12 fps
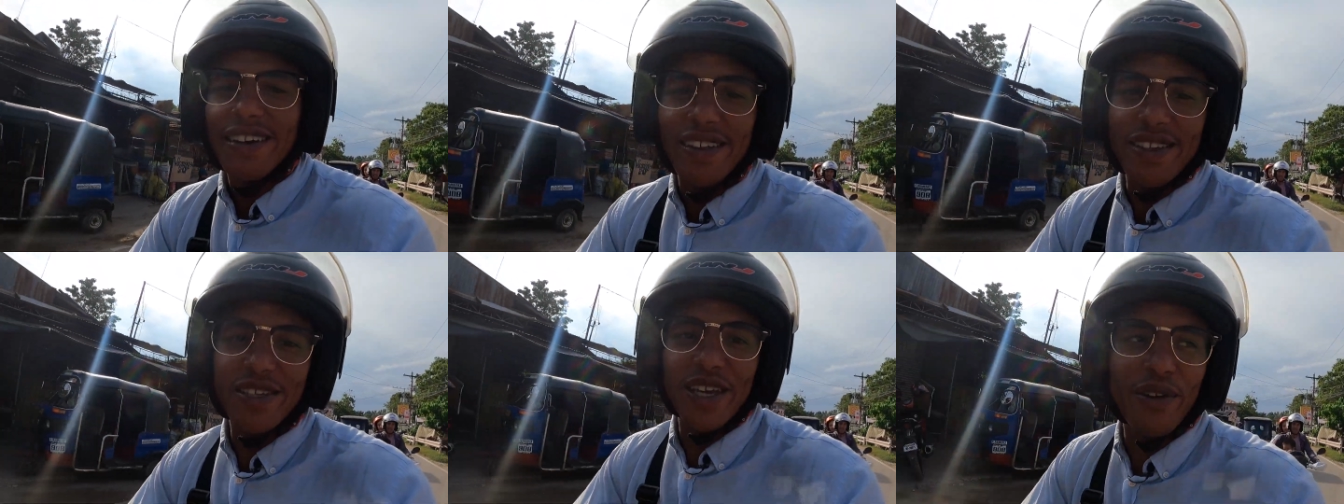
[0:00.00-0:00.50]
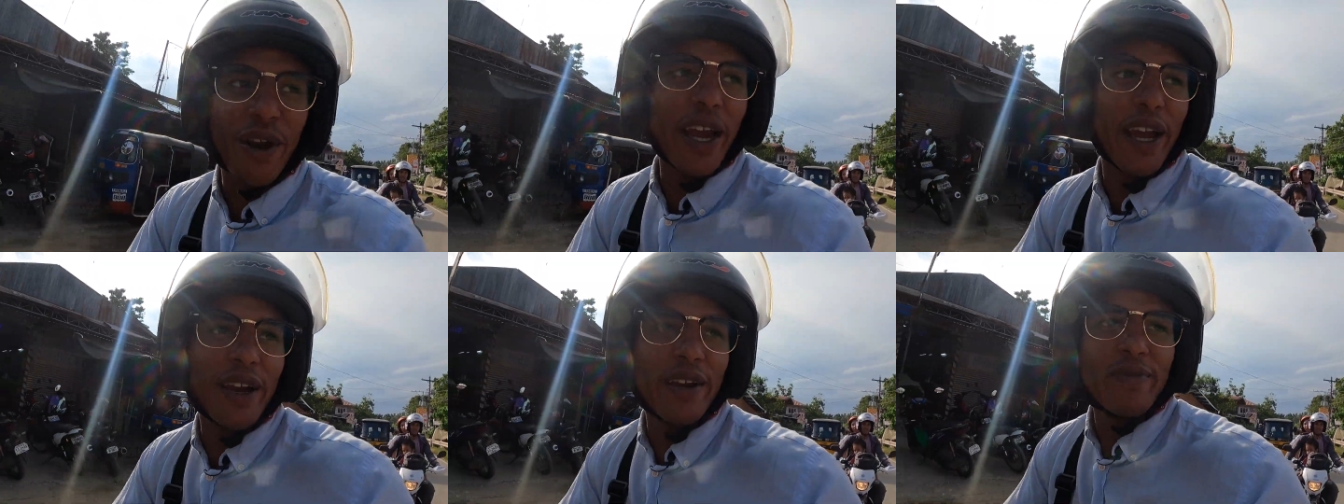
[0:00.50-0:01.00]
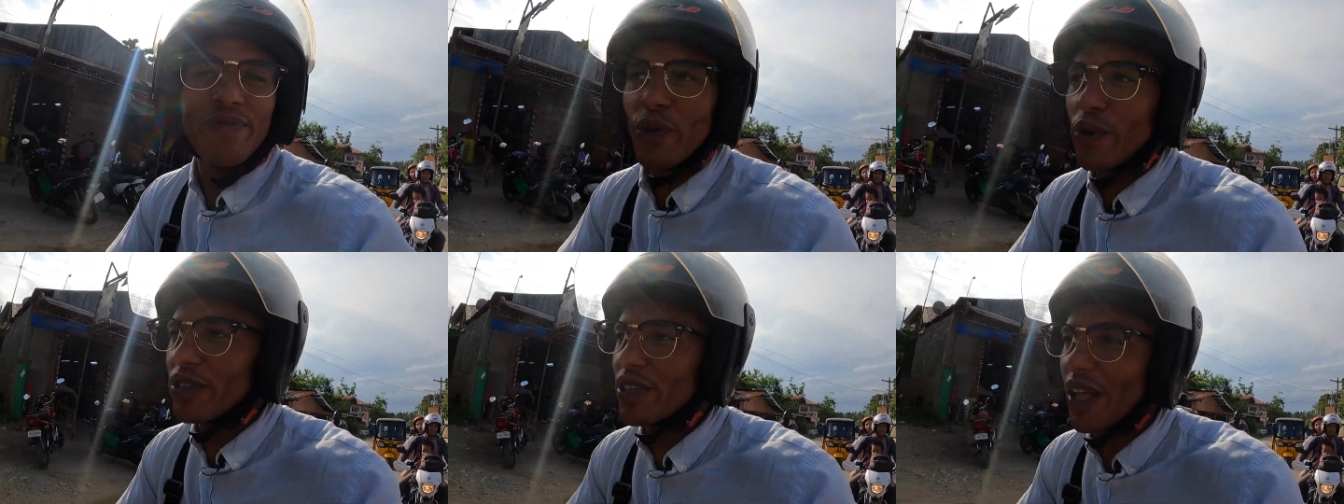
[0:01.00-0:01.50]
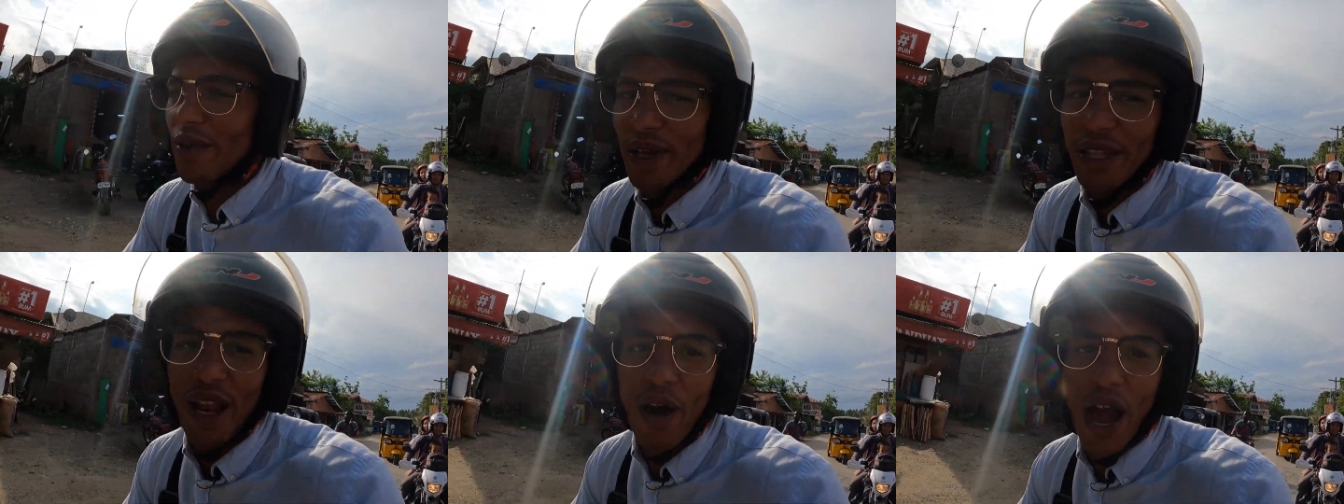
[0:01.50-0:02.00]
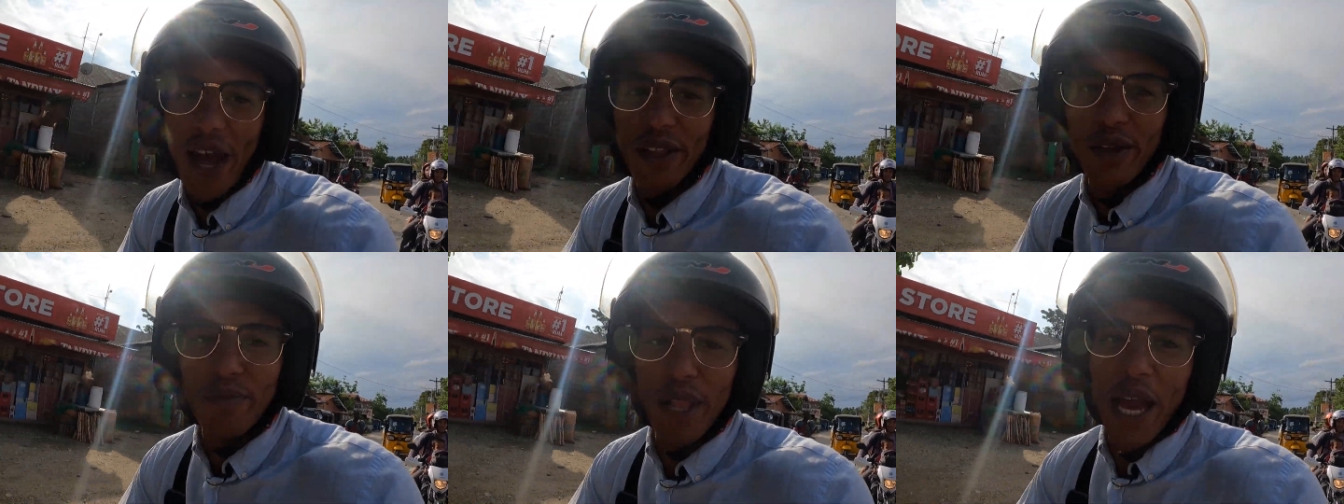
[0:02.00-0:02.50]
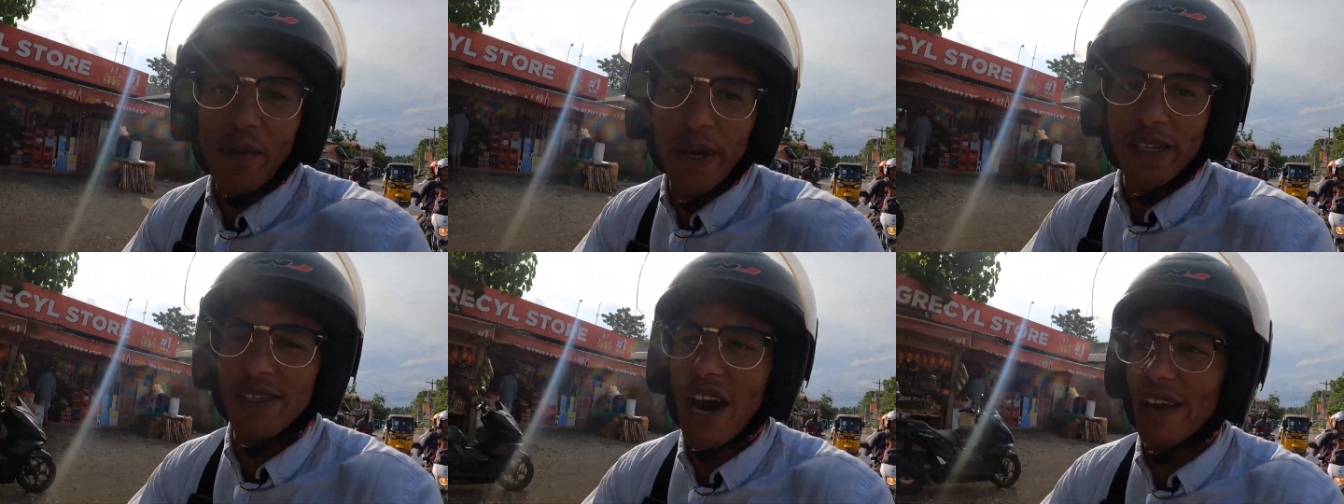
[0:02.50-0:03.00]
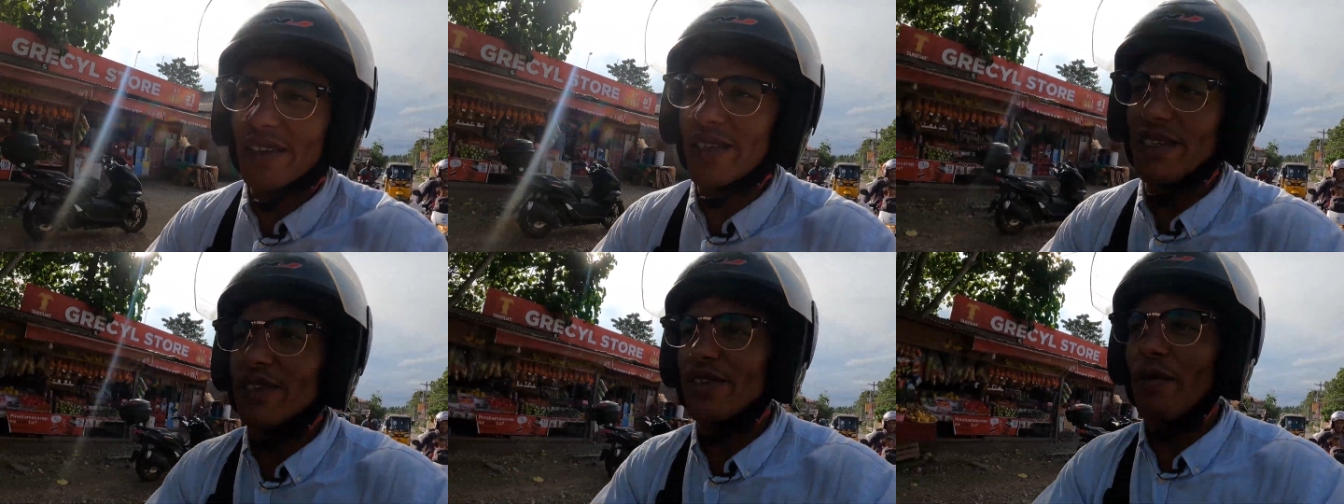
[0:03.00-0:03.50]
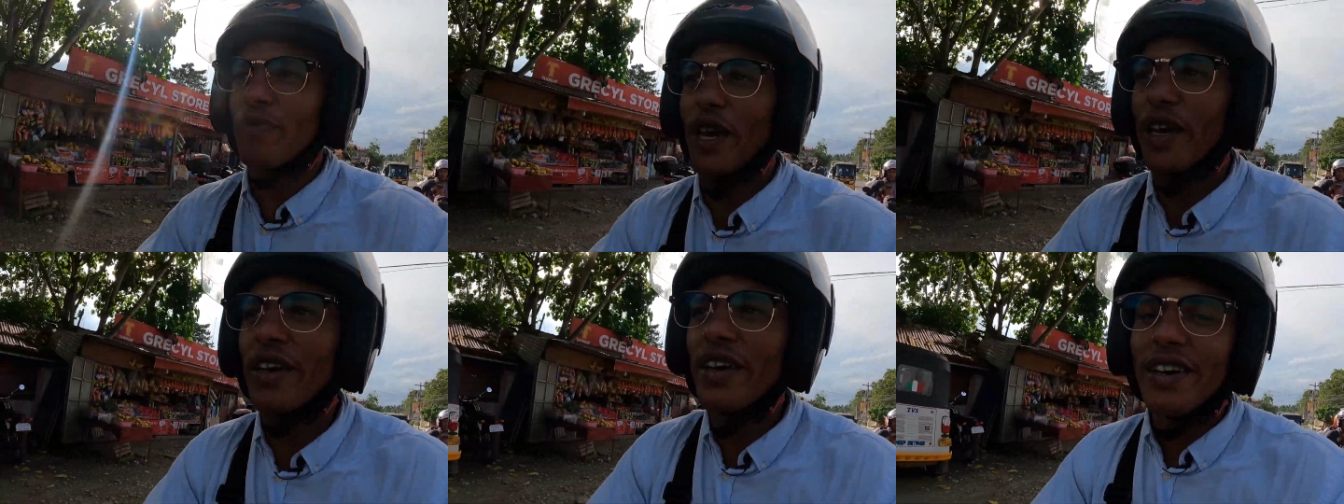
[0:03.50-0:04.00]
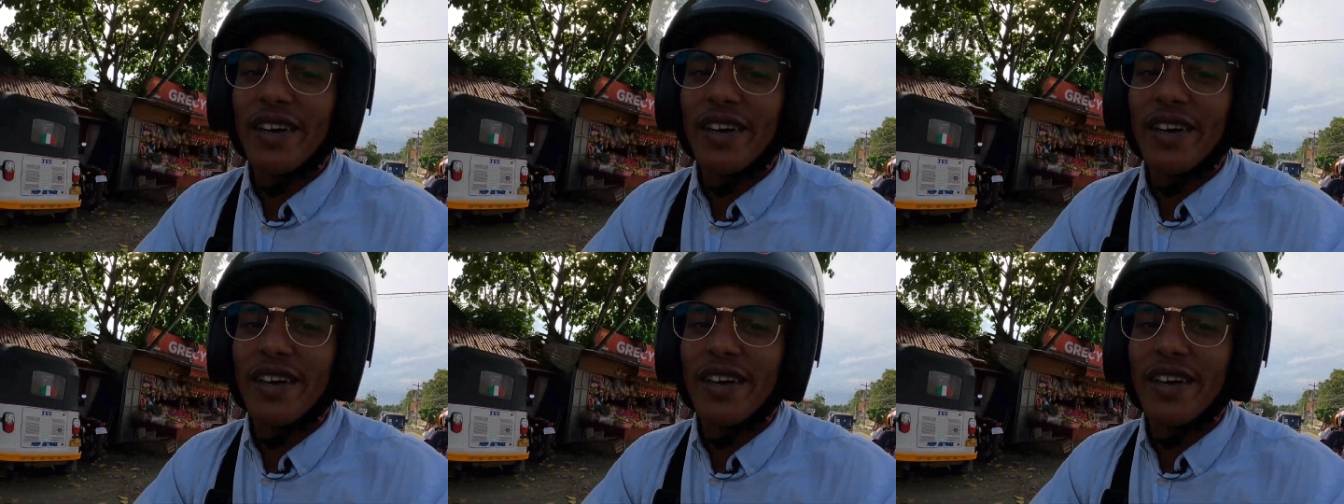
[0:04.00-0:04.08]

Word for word: This kid right here, we're still on Mindanao Island. Black man's got us into something.